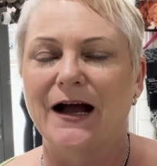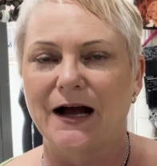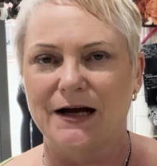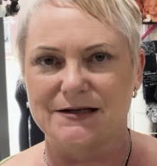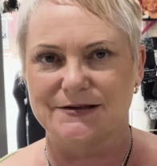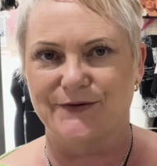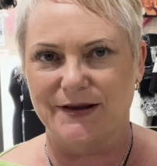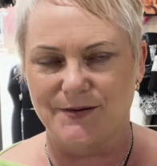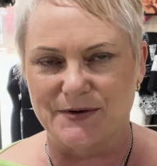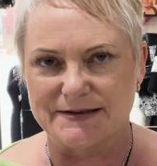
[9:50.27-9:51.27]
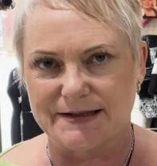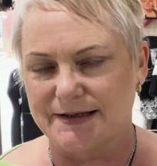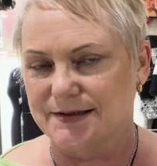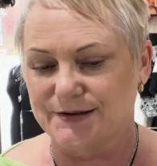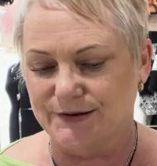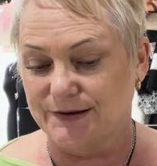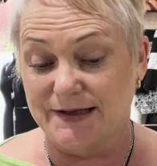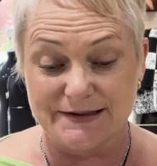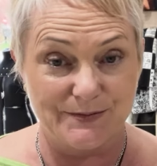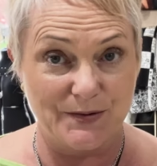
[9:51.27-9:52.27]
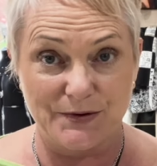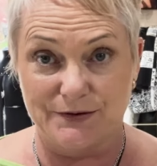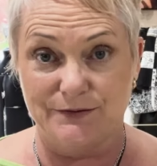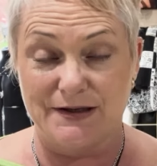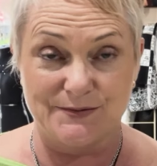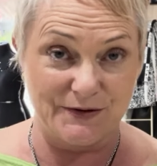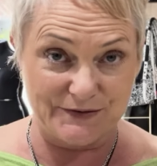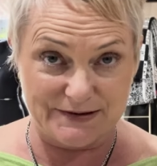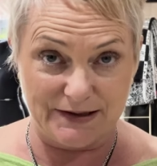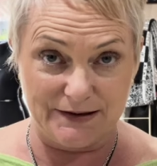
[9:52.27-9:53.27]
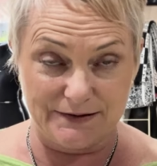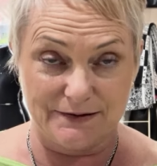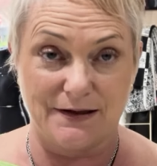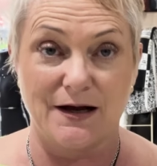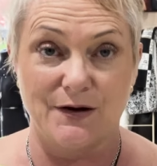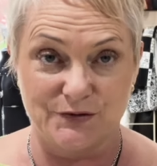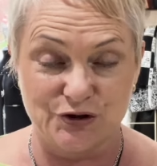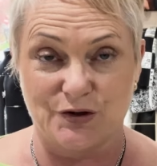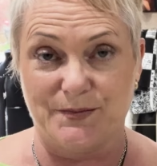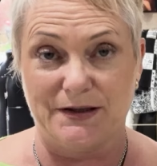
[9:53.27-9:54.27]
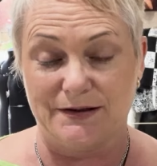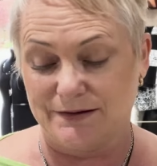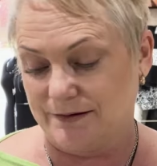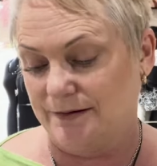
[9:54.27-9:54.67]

I just ring them and say, dude, here's my bill. Here's my receipt. I was shopping.